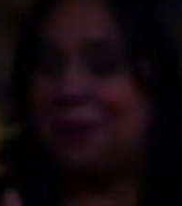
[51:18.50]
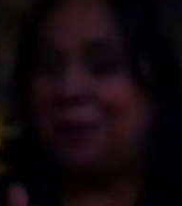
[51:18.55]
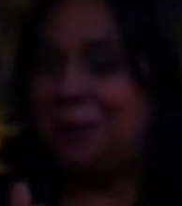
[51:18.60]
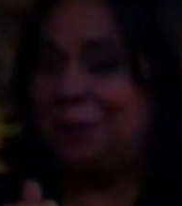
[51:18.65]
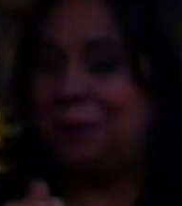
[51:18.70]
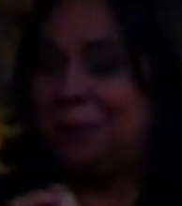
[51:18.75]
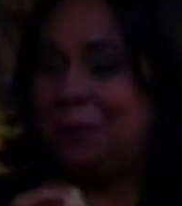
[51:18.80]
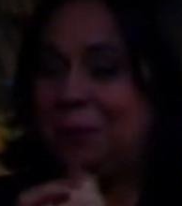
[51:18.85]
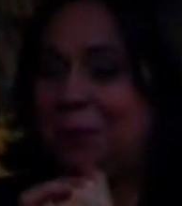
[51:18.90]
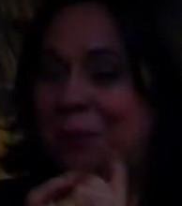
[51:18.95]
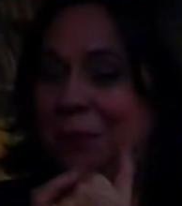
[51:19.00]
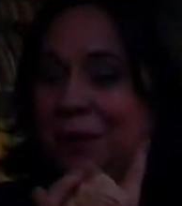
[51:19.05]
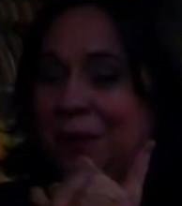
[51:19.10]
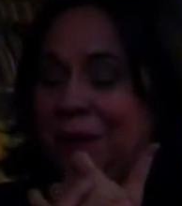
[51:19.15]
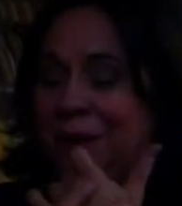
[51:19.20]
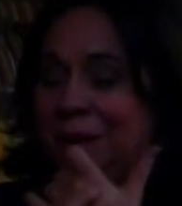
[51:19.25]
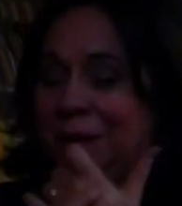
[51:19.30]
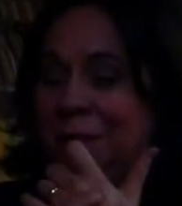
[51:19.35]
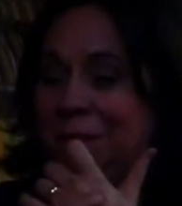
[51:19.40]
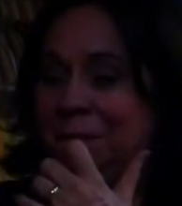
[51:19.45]
who
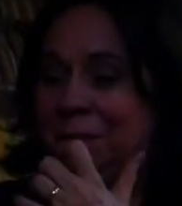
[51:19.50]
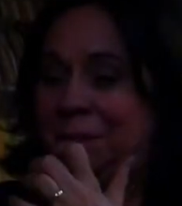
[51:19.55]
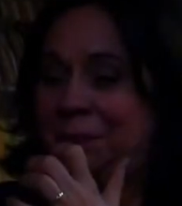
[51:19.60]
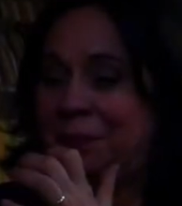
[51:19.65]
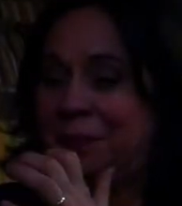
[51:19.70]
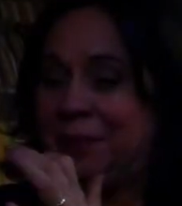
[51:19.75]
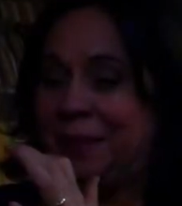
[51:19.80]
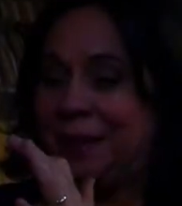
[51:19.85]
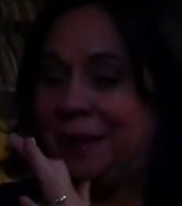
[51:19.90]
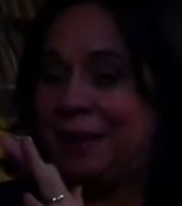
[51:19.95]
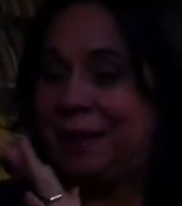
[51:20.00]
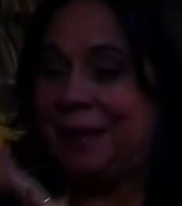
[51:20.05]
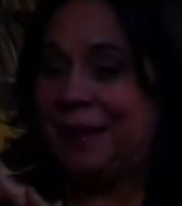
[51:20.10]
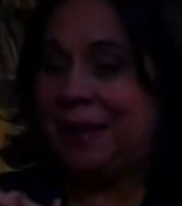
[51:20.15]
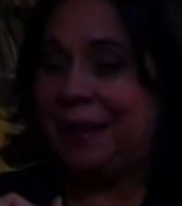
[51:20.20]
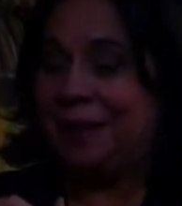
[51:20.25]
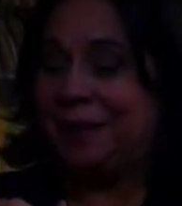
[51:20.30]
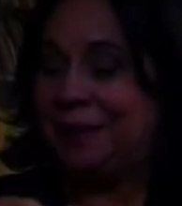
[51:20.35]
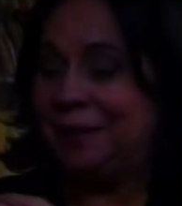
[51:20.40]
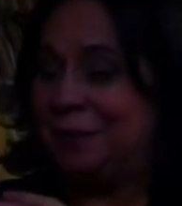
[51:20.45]
um,
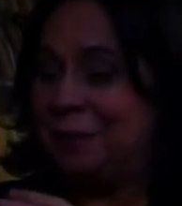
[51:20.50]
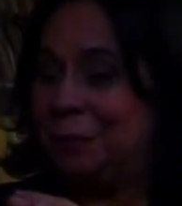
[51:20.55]
get,